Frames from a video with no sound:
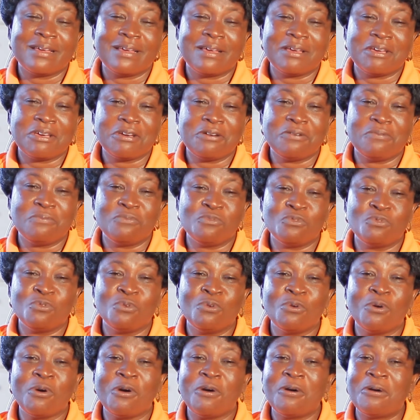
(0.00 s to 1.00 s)
um,
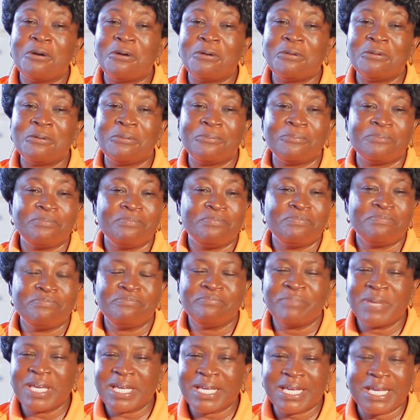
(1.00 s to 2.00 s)
we'll all
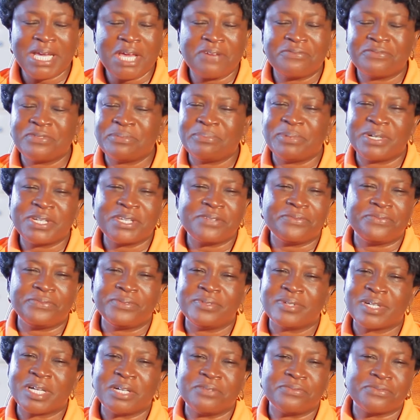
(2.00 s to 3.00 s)
make everybody
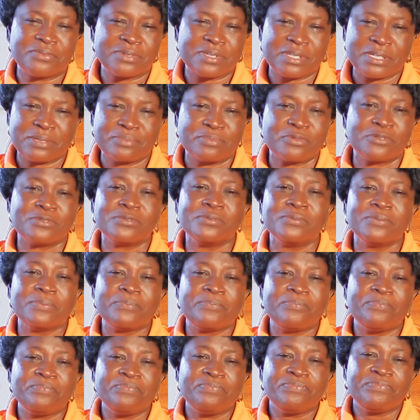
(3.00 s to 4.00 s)
feel comfortable
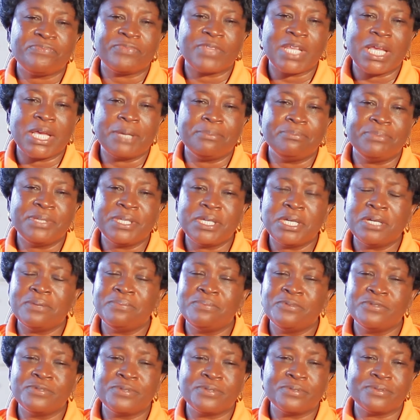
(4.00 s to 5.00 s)
and be
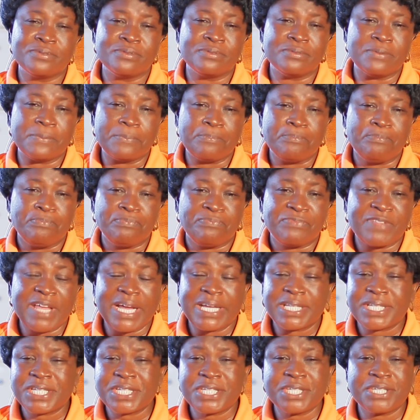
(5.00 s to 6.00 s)
able to
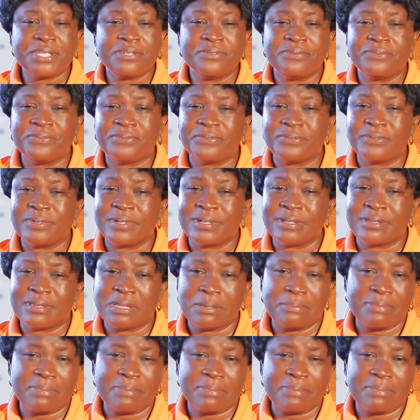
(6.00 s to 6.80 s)
achieve the